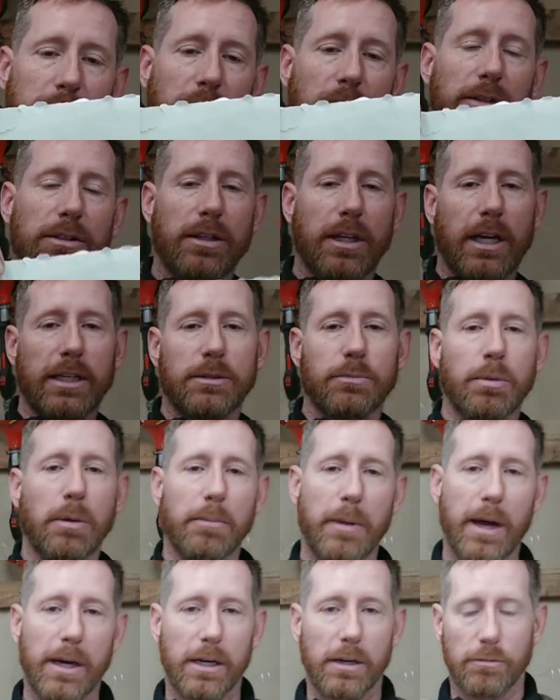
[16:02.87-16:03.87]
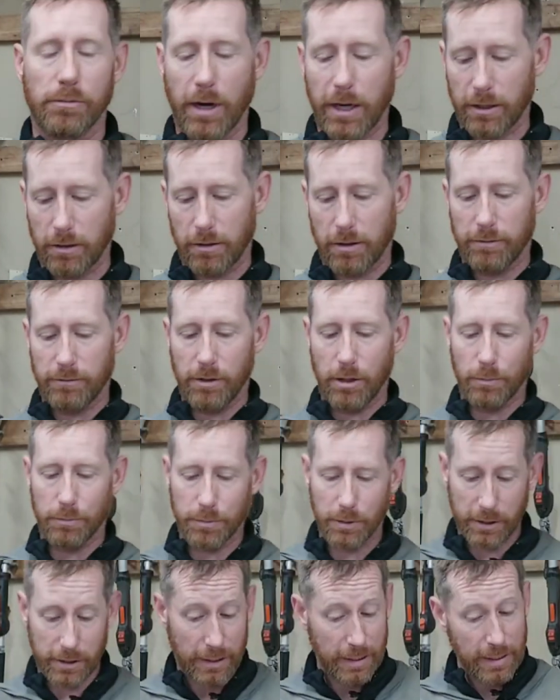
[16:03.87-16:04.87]
Usually I just put mine in a regular envelope,
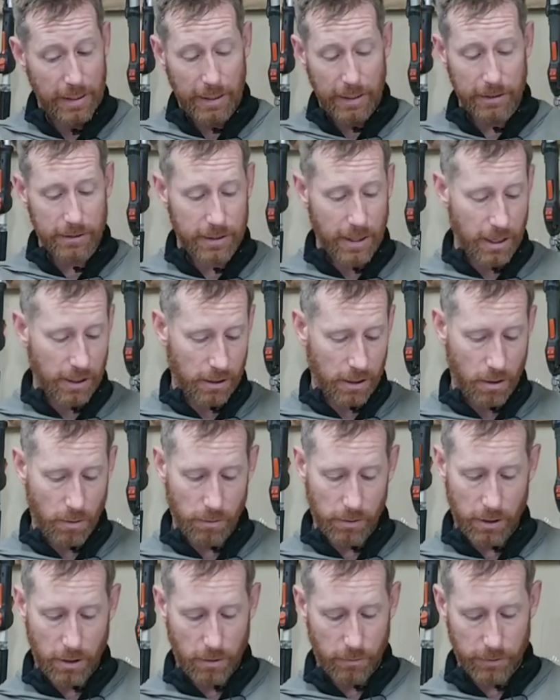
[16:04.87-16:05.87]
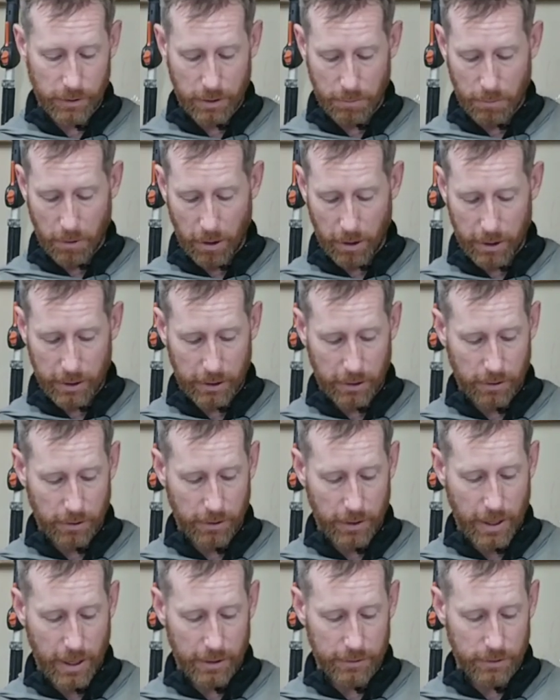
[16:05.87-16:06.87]
but he's got it going on with the marketing on
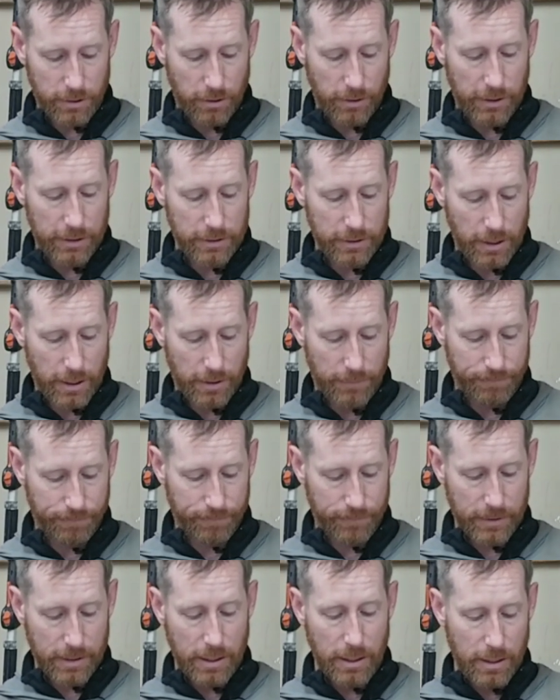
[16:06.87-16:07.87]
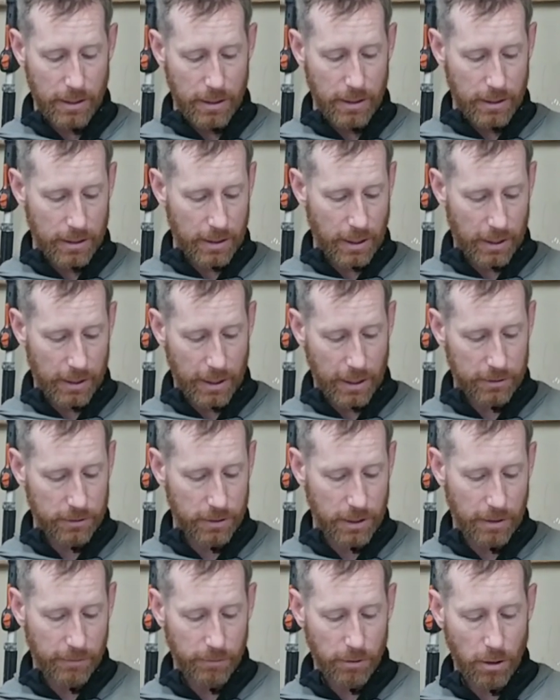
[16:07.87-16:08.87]
that. So he's uh, got an
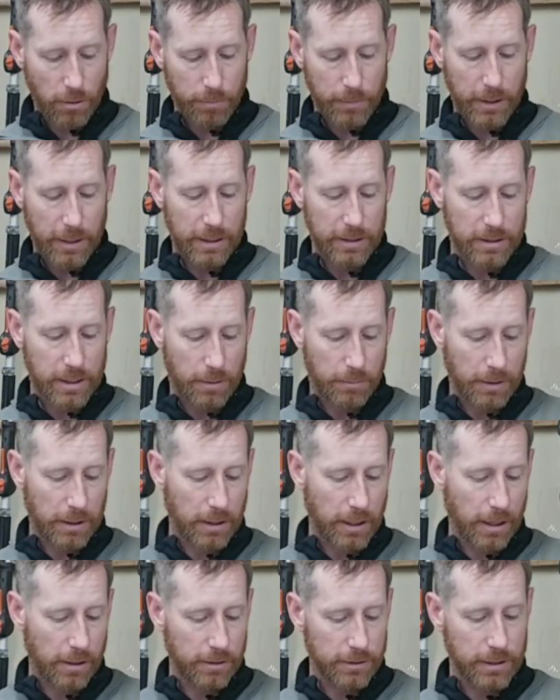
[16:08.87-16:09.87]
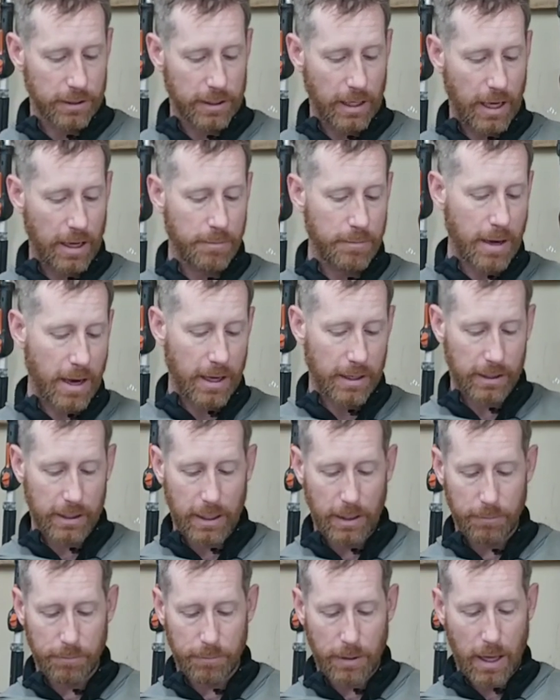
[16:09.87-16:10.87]
excellent envelope. And then he sent me a letter, says, Hey, Matt,
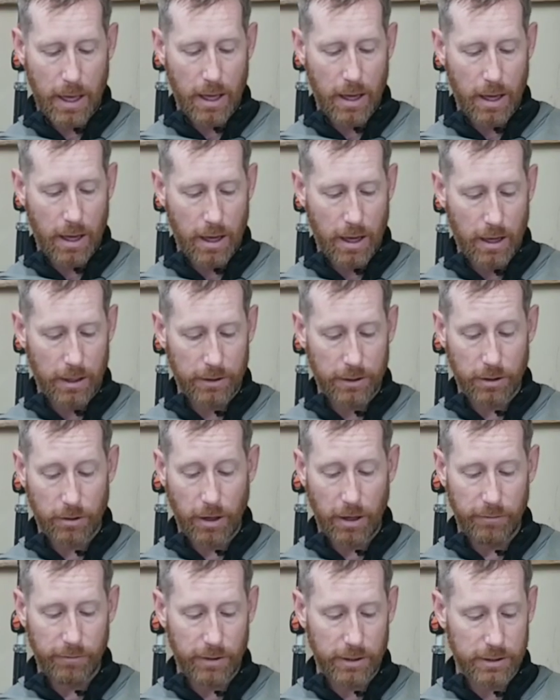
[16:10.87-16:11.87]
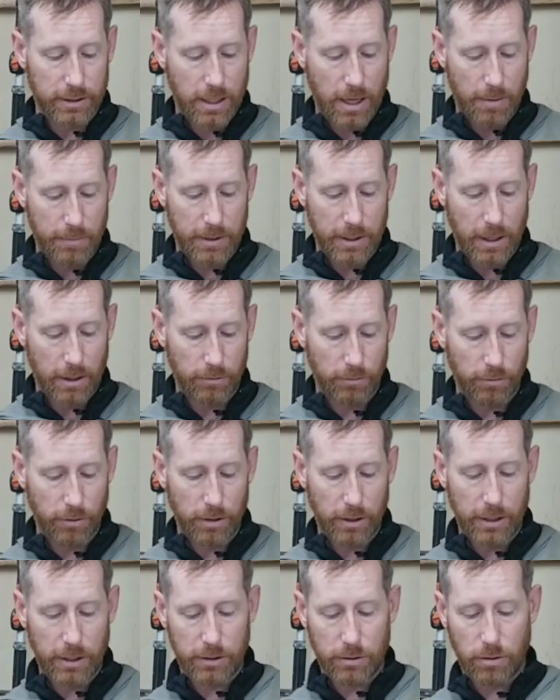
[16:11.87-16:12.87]
keep uh, the great vids coming. I
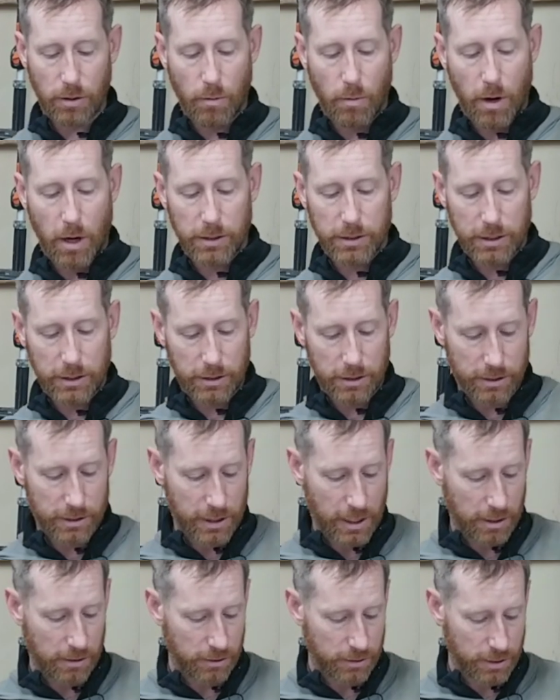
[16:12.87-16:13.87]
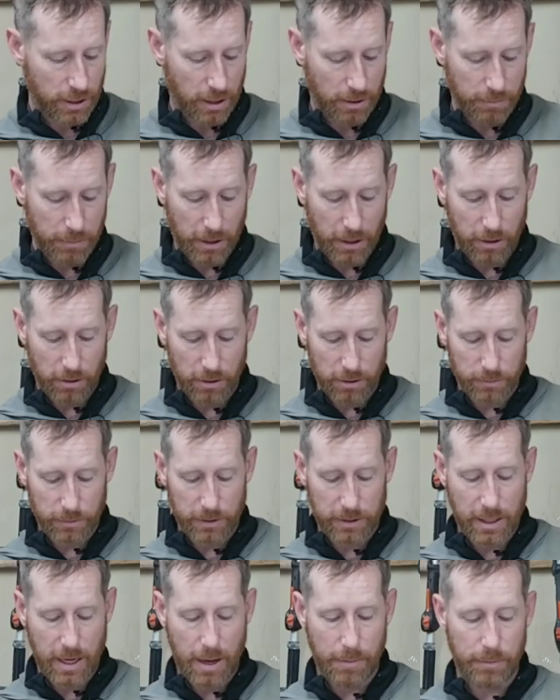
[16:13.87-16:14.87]
really enjoy watching your channel. Chuck, Merry
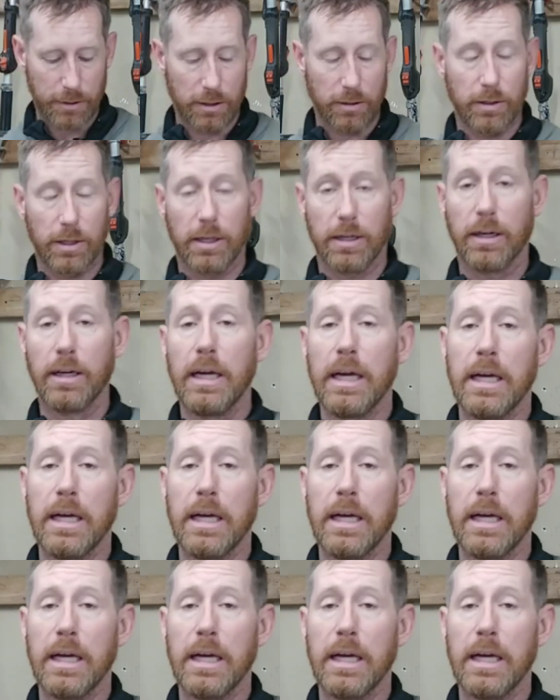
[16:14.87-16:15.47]
Christmas and Happy New Year.